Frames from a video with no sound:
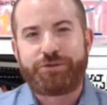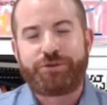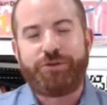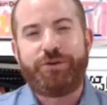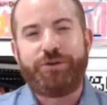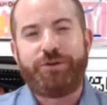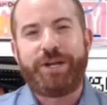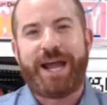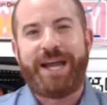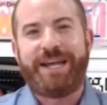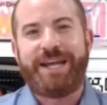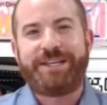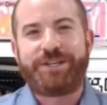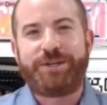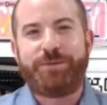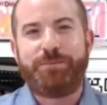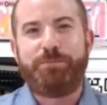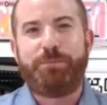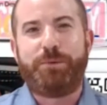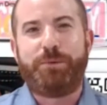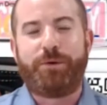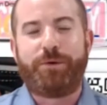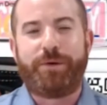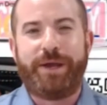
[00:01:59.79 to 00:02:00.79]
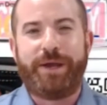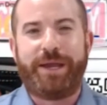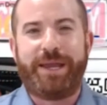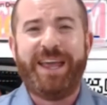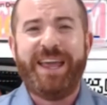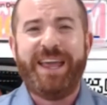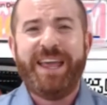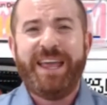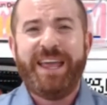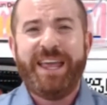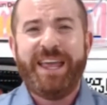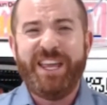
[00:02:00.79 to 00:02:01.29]
are nice and boring
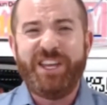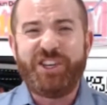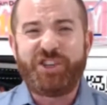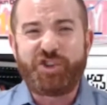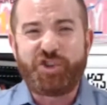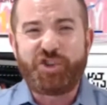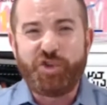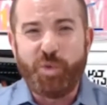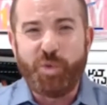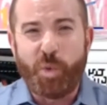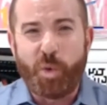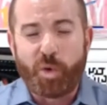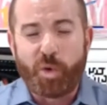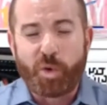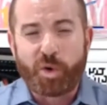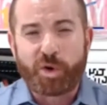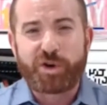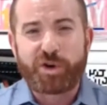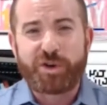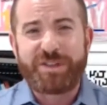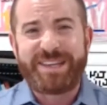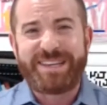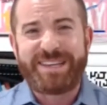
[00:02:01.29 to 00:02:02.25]
is to order the